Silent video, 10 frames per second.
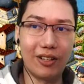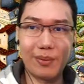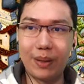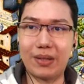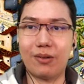
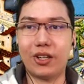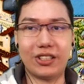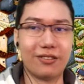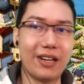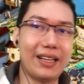knowing people are
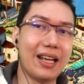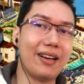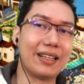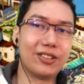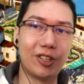watching right
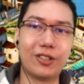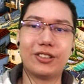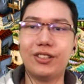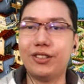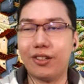now, I can
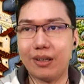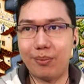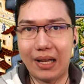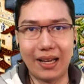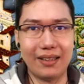talk to you, you're
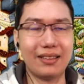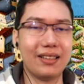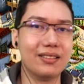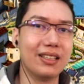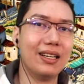replying
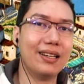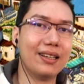things.